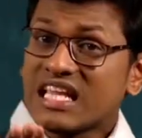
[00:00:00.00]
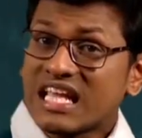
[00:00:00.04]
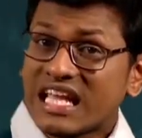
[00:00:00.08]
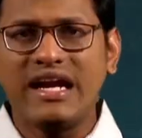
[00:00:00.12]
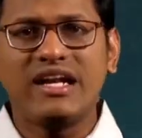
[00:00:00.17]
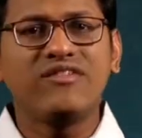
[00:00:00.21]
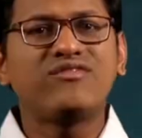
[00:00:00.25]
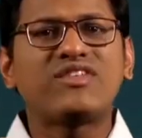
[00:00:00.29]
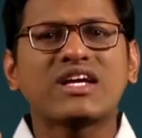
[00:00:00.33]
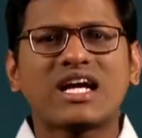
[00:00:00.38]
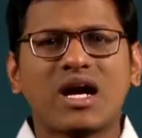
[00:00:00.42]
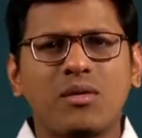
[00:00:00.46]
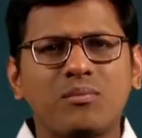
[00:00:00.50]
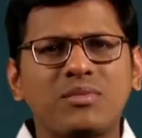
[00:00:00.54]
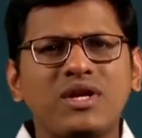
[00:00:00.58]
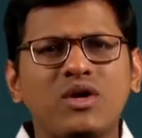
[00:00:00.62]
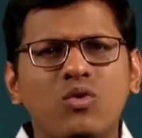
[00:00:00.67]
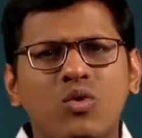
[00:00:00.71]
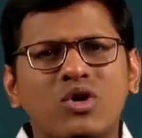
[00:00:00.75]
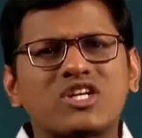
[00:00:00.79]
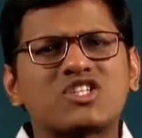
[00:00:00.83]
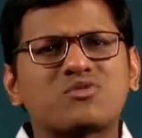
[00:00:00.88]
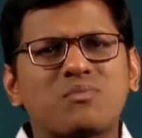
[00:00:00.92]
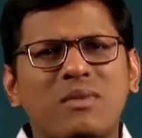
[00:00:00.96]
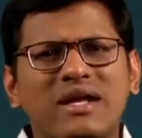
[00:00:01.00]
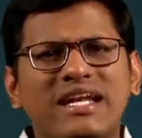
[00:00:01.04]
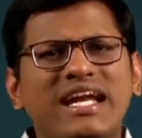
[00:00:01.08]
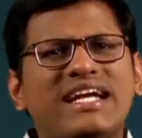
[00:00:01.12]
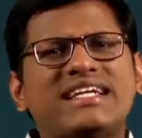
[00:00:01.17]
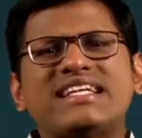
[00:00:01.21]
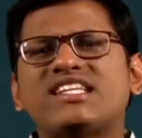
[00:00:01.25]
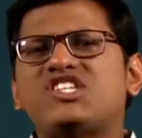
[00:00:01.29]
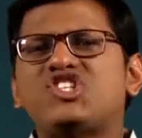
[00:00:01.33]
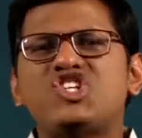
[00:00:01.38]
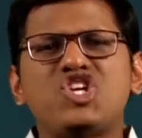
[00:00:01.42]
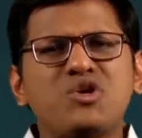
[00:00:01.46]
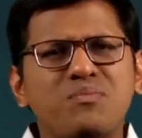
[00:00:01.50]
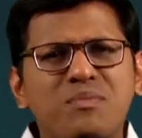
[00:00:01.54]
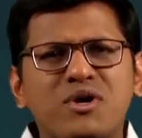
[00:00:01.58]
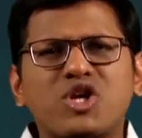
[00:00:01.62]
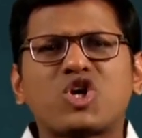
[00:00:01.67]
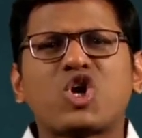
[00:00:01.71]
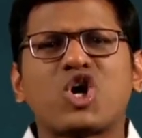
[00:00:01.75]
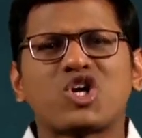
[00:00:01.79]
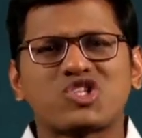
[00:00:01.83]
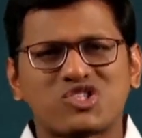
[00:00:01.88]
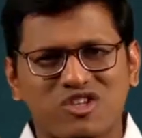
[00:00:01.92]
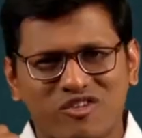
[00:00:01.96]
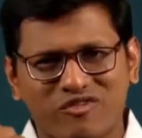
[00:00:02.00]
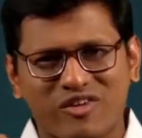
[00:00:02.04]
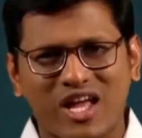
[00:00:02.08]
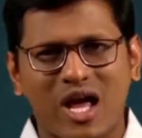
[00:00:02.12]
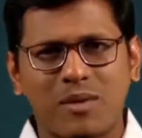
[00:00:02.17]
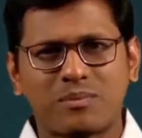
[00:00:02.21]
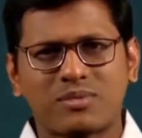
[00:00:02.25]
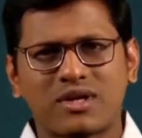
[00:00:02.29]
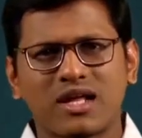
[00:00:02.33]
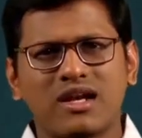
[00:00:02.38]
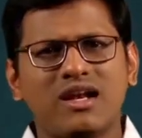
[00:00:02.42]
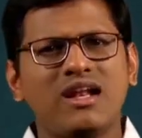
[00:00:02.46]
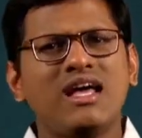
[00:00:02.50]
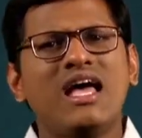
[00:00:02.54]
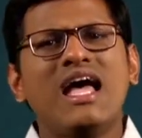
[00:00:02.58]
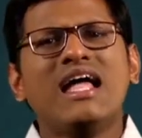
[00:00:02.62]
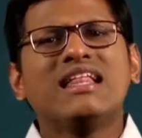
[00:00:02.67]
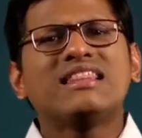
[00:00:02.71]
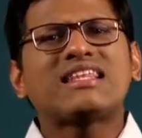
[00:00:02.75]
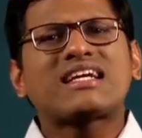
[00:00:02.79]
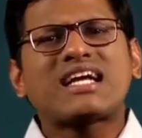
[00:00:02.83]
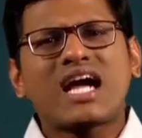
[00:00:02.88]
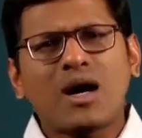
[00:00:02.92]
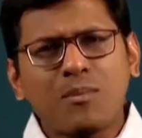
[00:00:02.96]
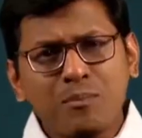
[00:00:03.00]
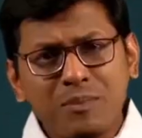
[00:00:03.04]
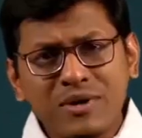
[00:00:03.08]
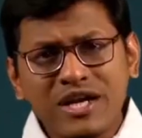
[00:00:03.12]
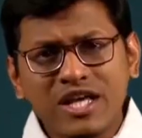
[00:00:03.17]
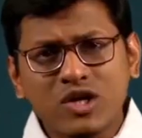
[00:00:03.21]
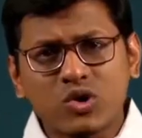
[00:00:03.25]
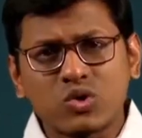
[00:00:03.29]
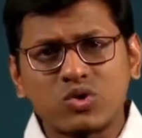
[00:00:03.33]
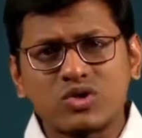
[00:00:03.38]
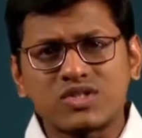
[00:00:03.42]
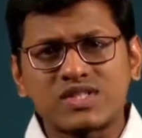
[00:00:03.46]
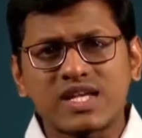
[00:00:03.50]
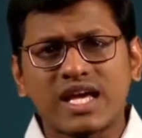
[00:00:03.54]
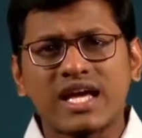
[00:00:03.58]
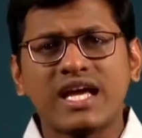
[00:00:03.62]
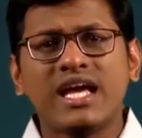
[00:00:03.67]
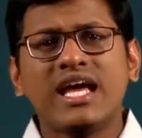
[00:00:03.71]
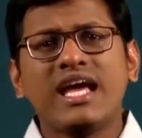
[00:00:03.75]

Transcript: If the company wants money at a cheaper cost of capital, the company could say,